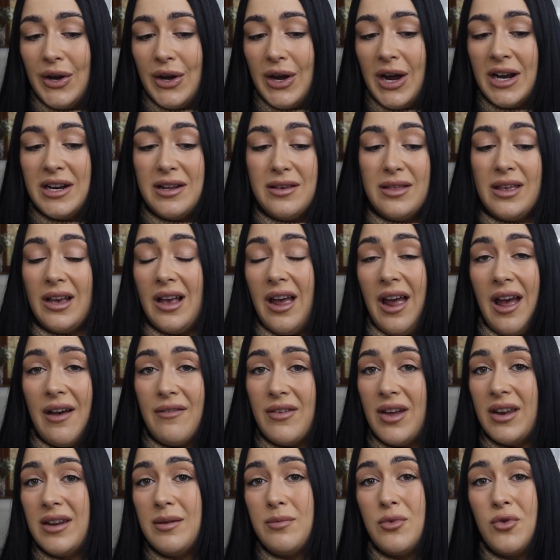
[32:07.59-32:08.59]
I don't think I have
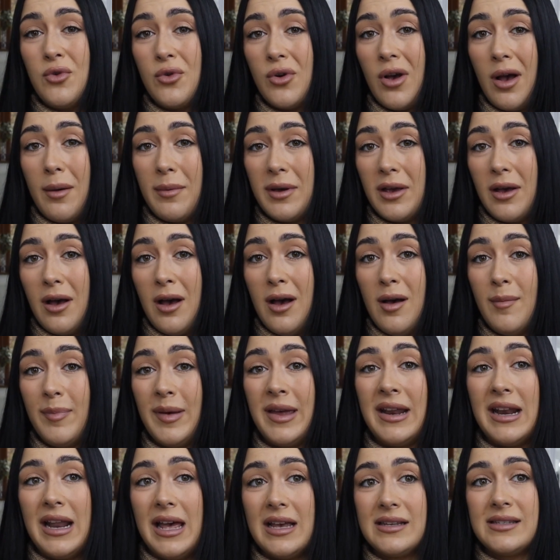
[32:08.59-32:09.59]
any more coming up,
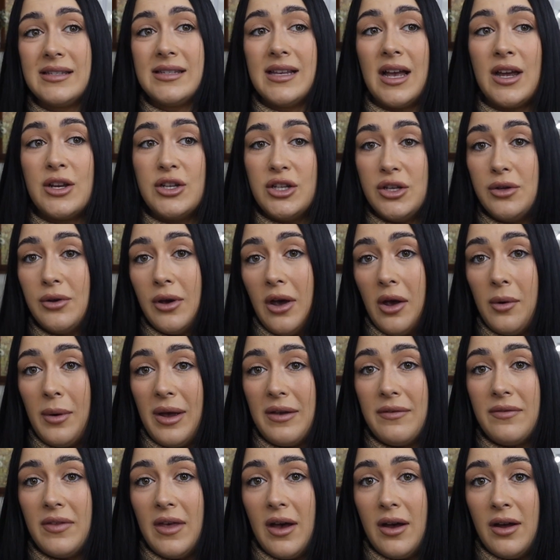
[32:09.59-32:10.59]
unless I do go away
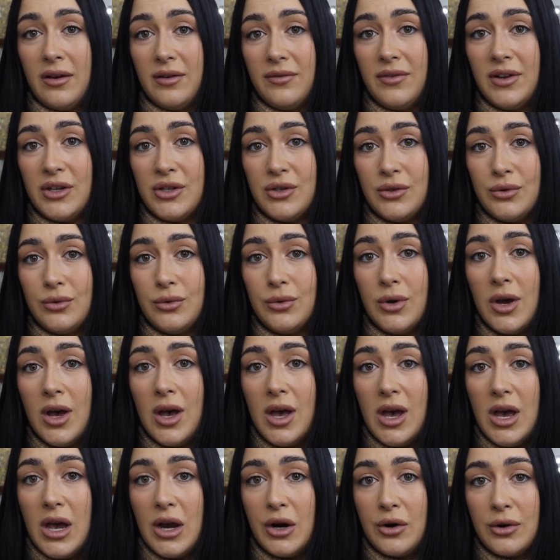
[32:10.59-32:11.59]
for that unofficial
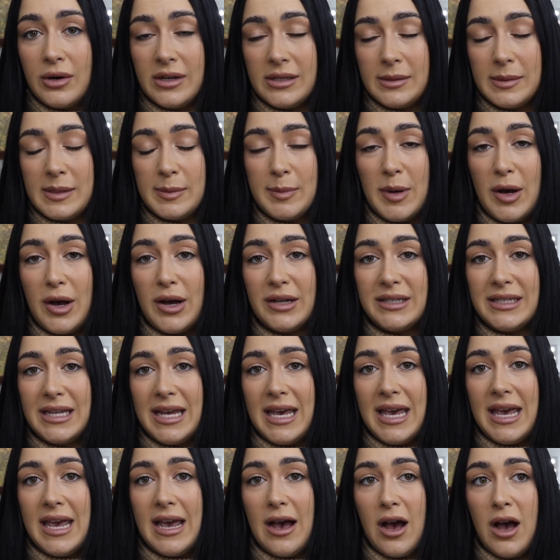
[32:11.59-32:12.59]
Christmas
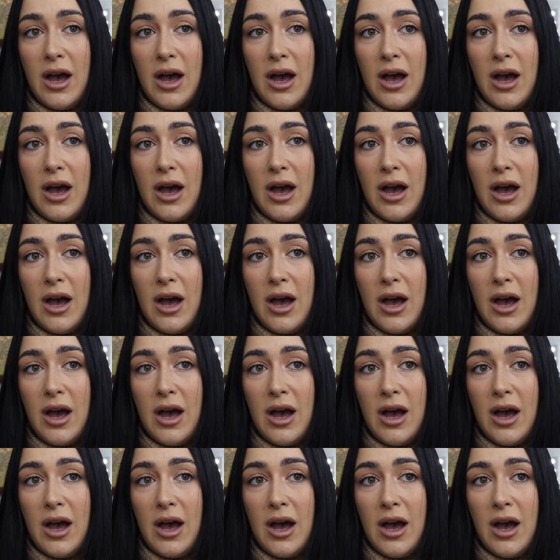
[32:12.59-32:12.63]
party.